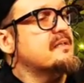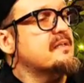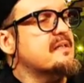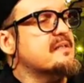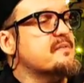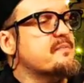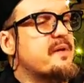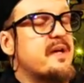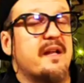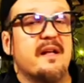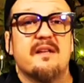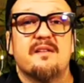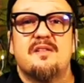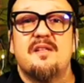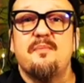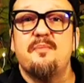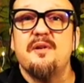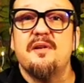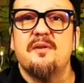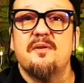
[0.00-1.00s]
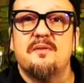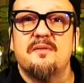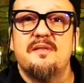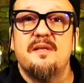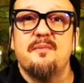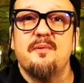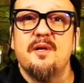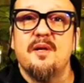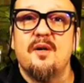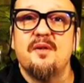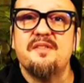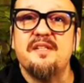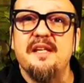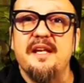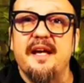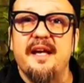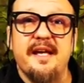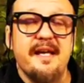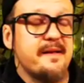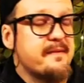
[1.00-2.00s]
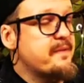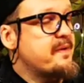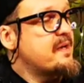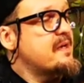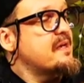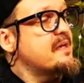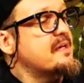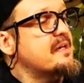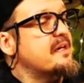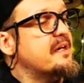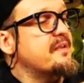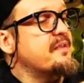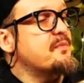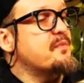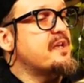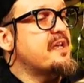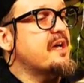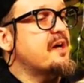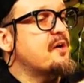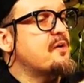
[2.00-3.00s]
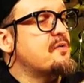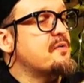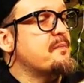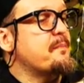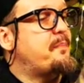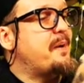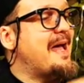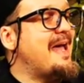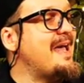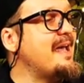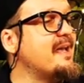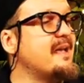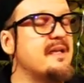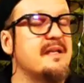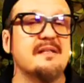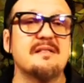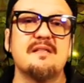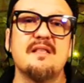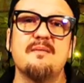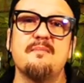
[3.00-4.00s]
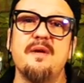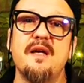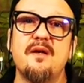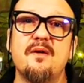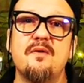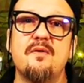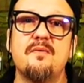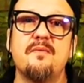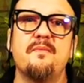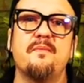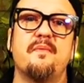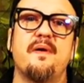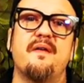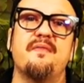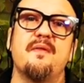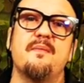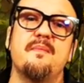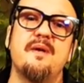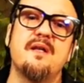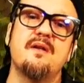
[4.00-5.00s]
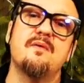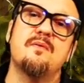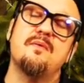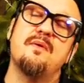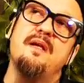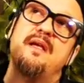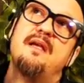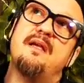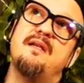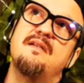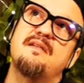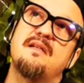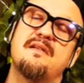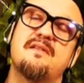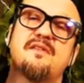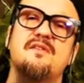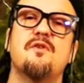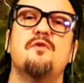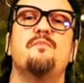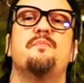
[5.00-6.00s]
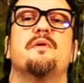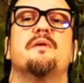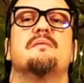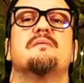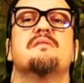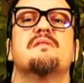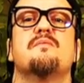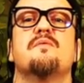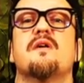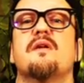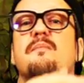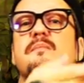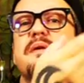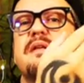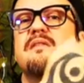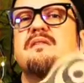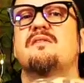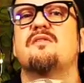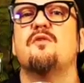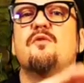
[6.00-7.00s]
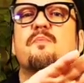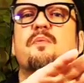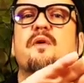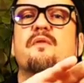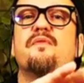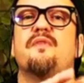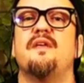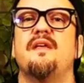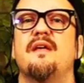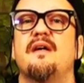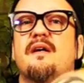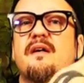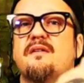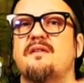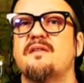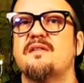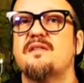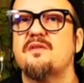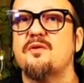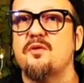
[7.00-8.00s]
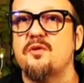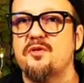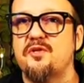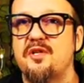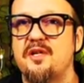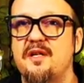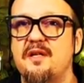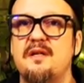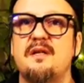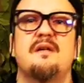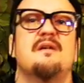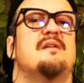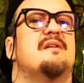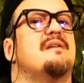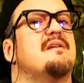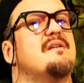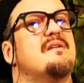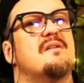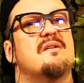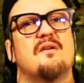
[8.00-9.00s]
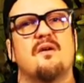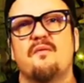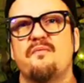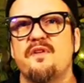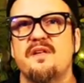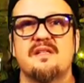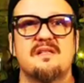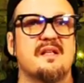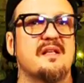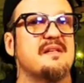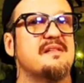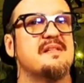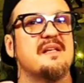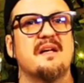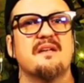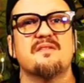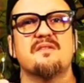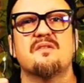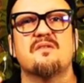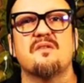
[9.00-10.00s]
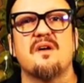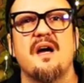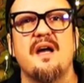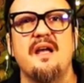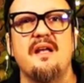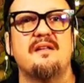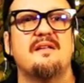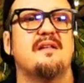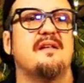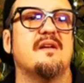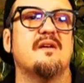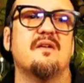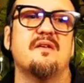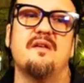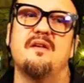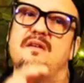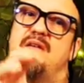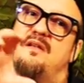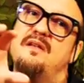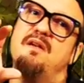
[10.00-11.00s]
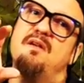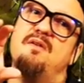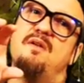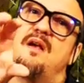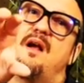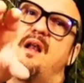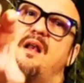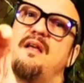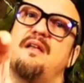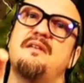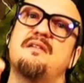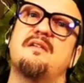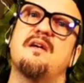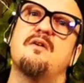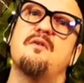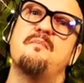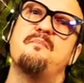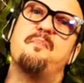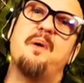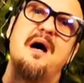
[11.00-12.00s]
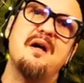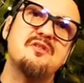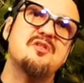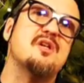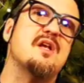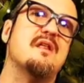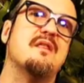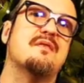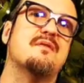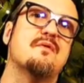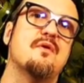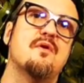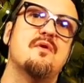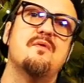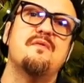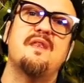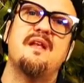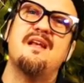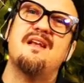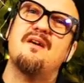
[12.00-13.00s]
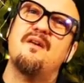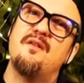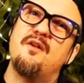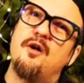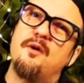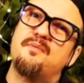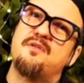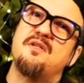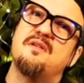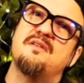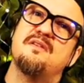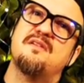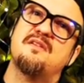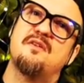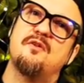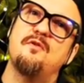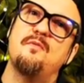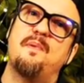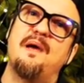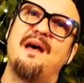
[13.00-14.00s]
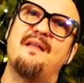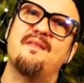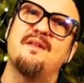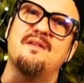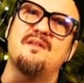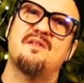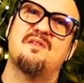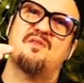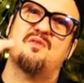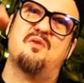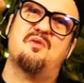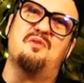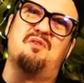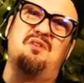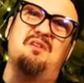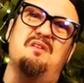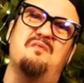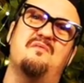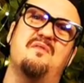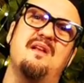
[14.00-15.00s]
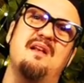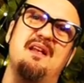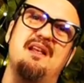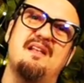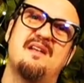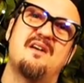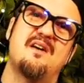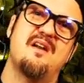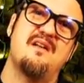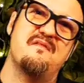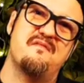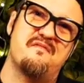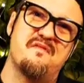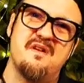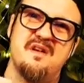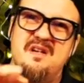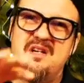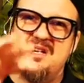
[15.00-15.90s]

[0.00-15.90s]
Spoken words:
Doesn't matter. Typical Aussie, eh? And then we go bang into the middle, and the middle is a scoop. So we got a mid scoop on the distortion. Obviously sounds great. You got your clean tone punching through, and then you got the option to scoop out the distortion and really kind of